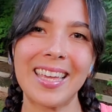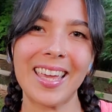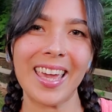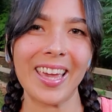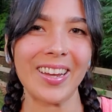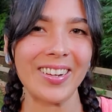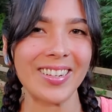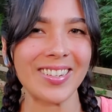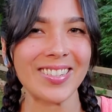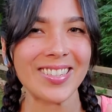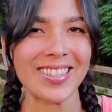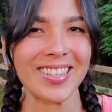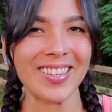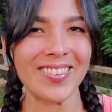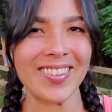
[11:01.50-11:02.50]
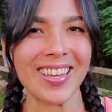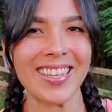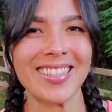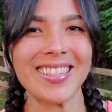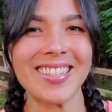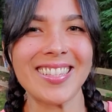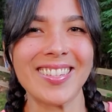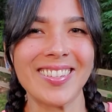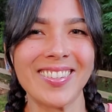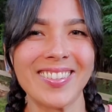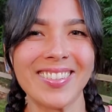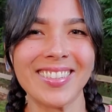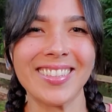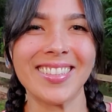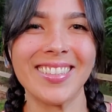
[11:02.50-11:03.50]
care, and I'll see you again soon.